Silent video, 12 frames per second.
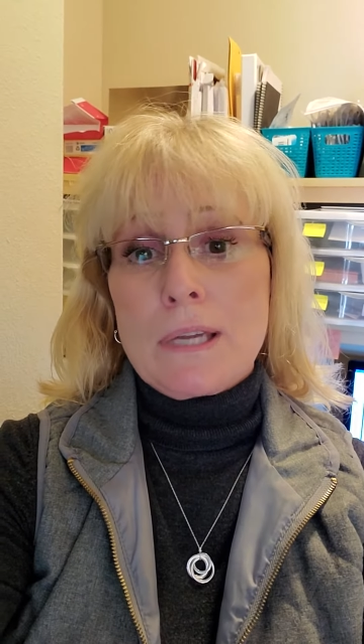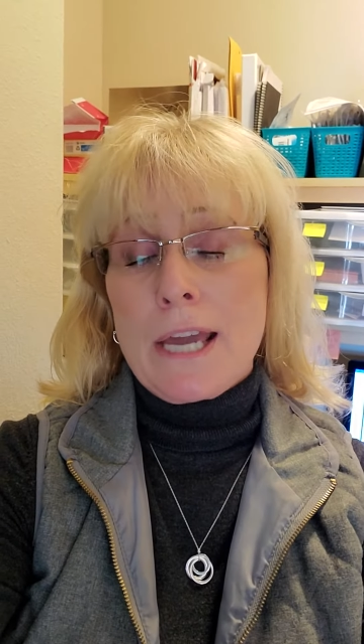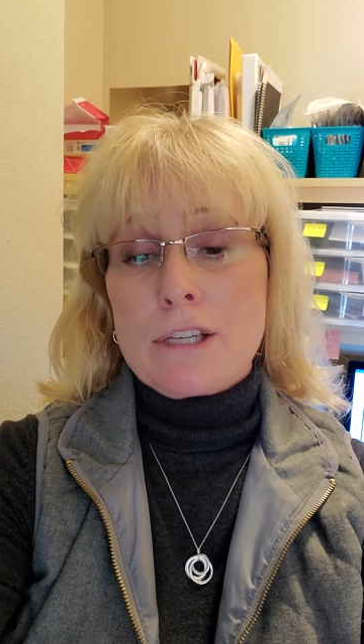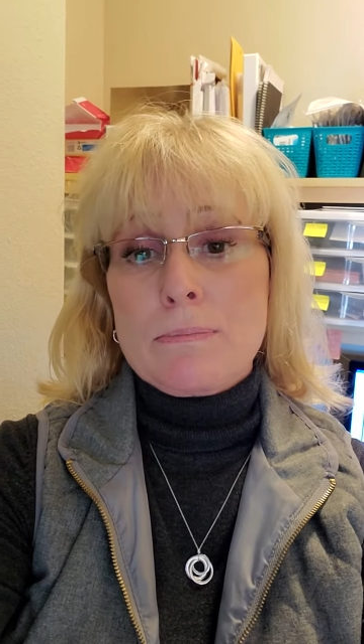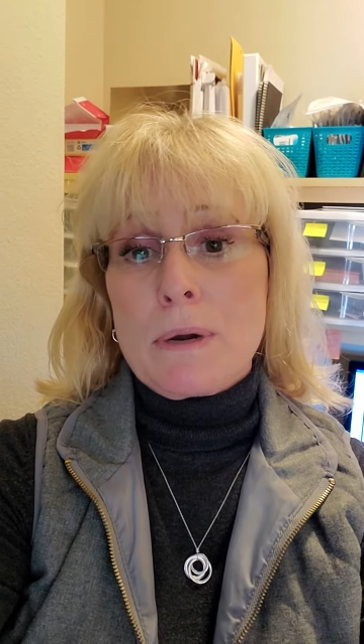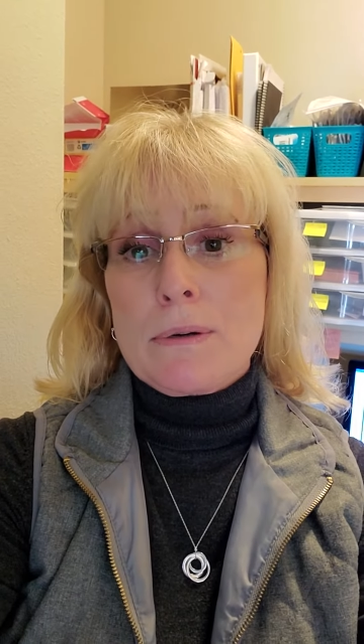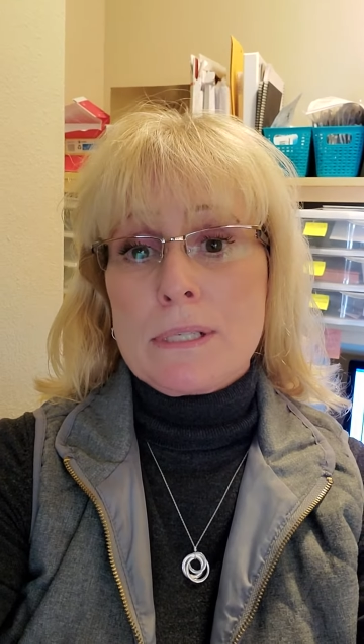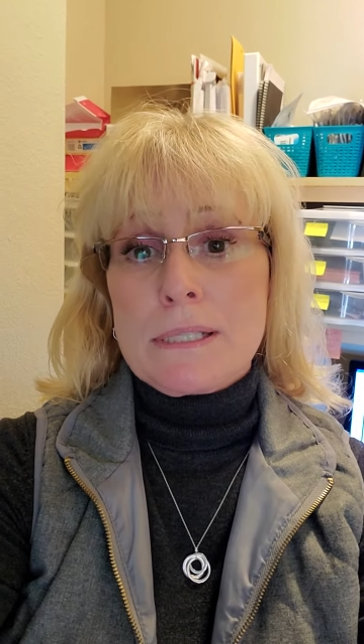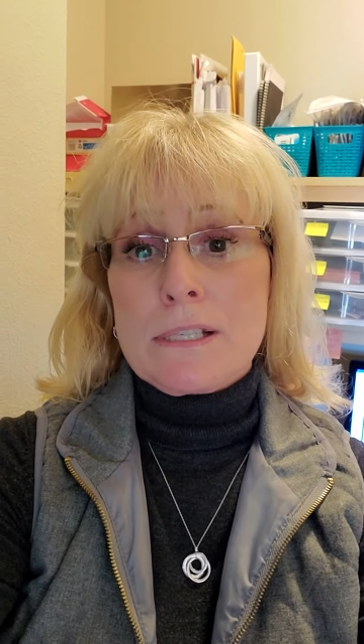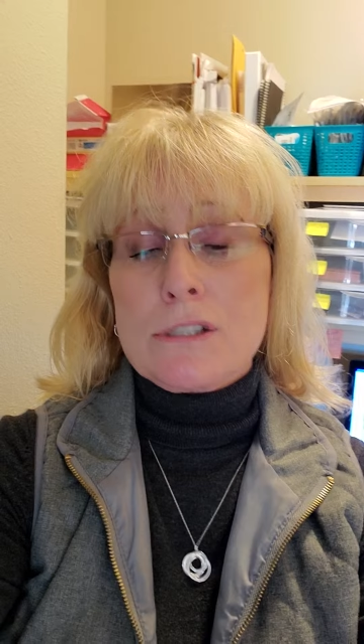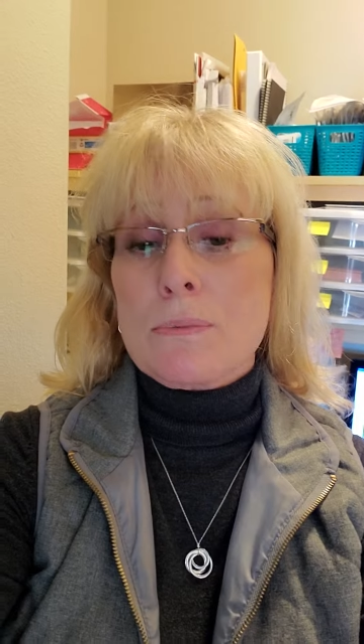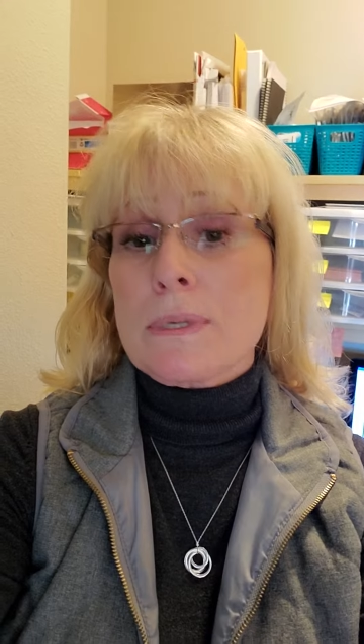cash
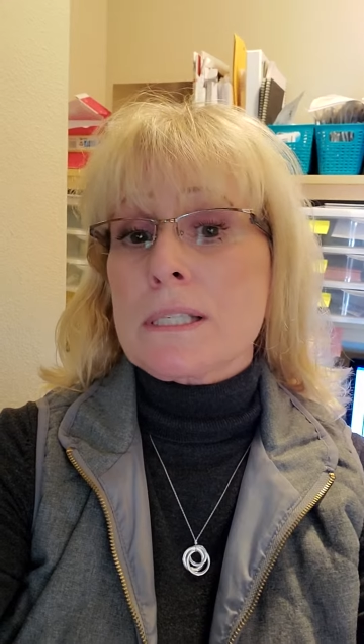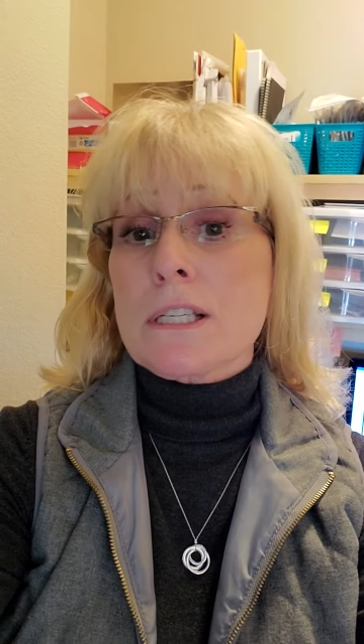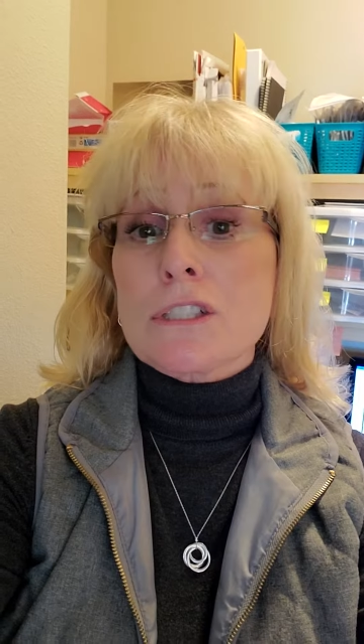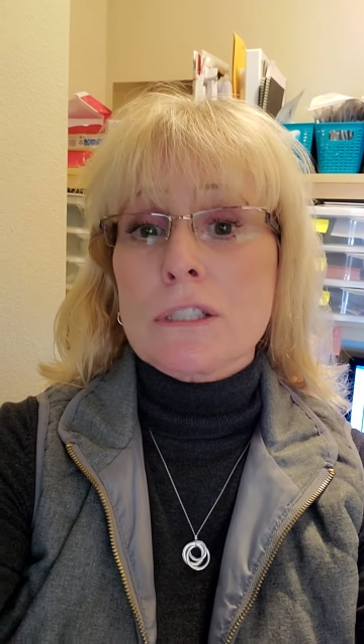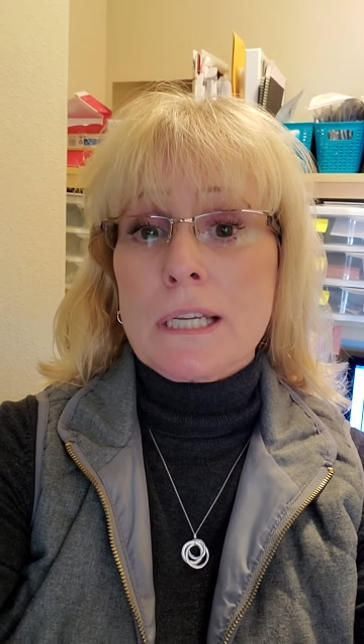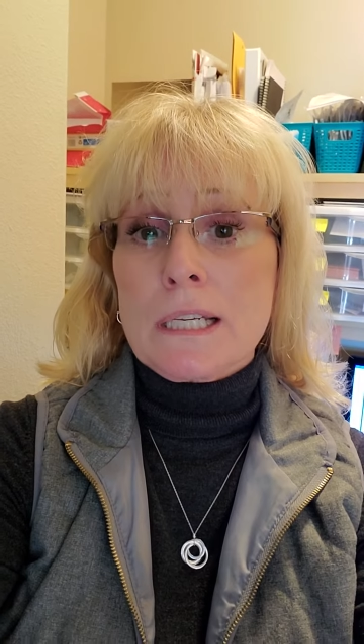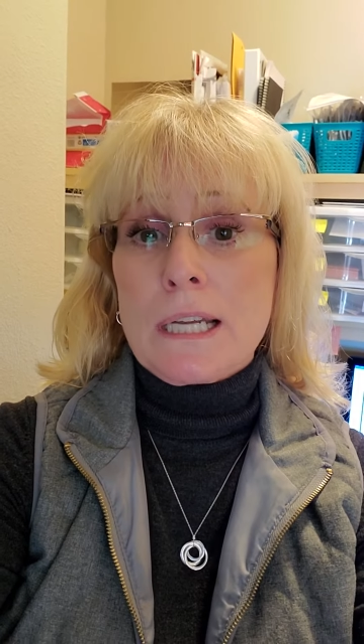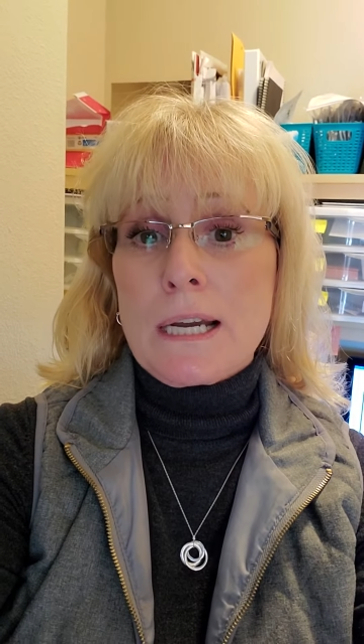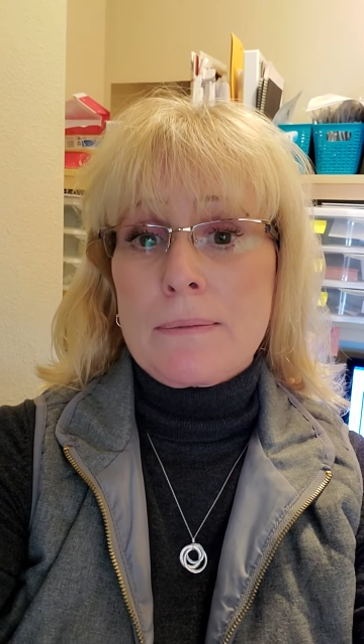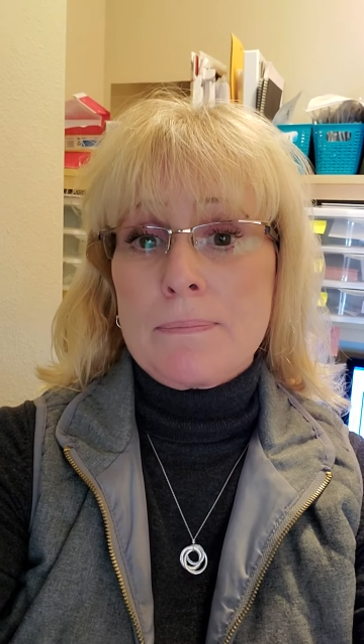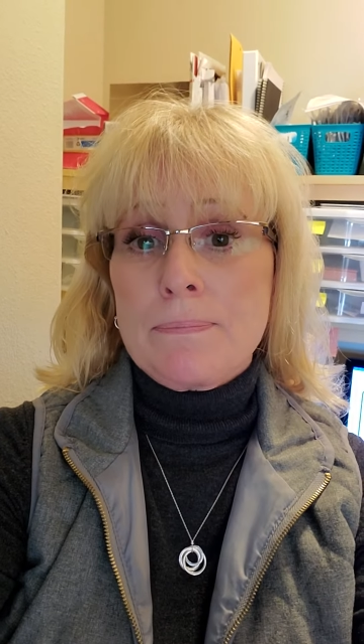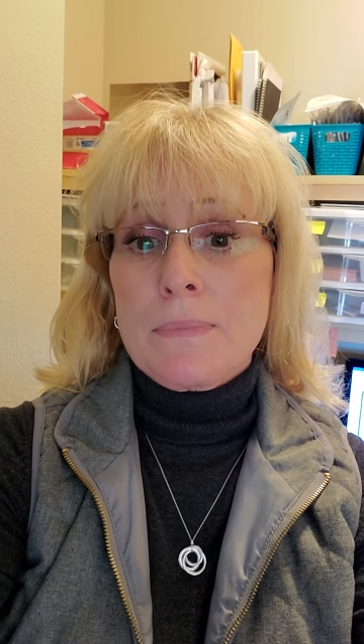bonuses, the residual
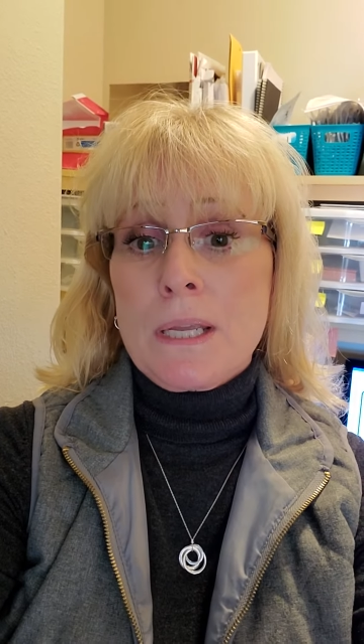income.